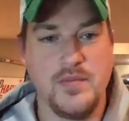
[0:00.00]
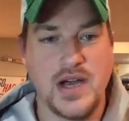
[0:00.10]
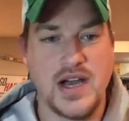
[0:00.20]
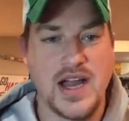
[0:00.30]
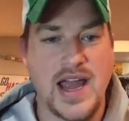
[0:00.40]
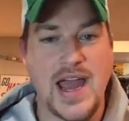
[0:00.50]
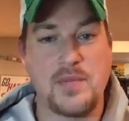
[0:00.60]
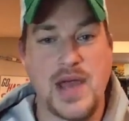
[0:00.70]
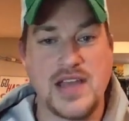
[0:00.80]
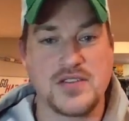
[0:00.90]
uh,
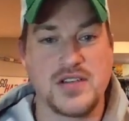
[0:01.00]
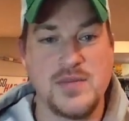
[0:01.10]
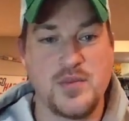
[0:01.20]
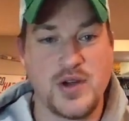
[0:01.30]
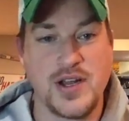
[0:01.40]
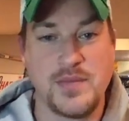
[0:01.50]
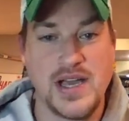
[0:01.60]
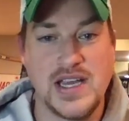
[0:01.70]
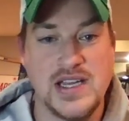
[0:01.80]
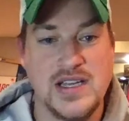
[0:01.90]
haphazardly put on
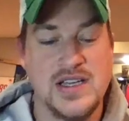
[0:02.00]
my